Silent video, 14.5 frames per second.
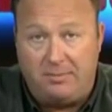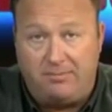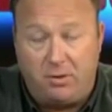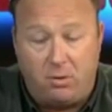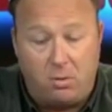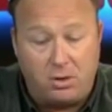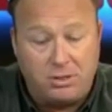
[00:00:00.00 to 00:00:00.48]

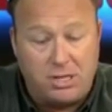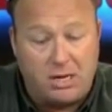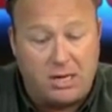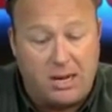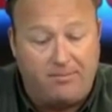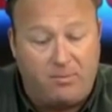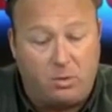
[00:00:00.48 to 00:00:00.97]

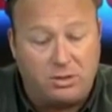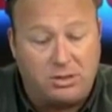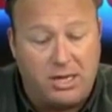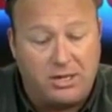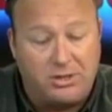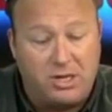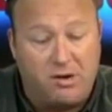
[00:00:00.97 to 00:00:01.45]

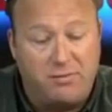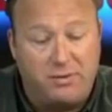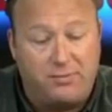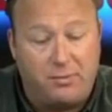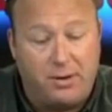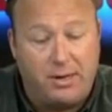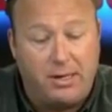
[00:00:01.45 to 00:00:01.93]
Infowars.com/show for
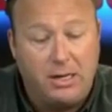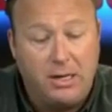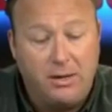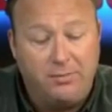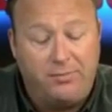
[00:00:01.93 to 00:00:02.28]
the free